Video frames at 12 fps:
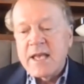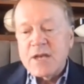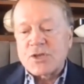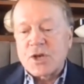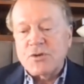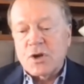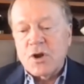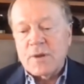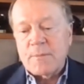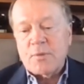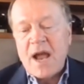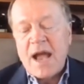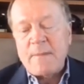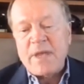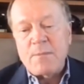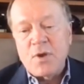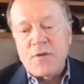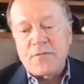So you're going to probably
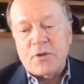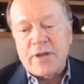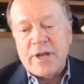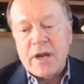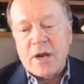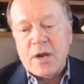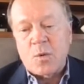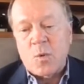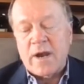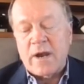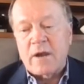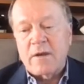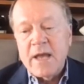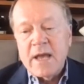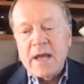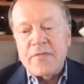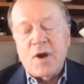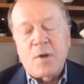move to an era where
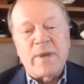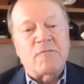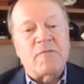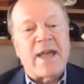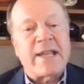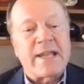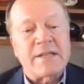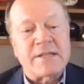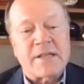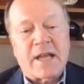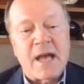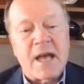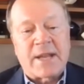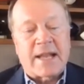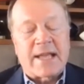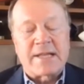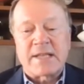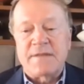there'll be ratings, a company
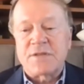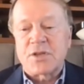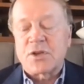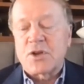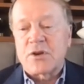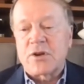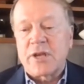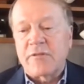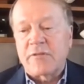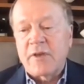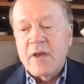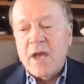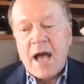like Safe Securities,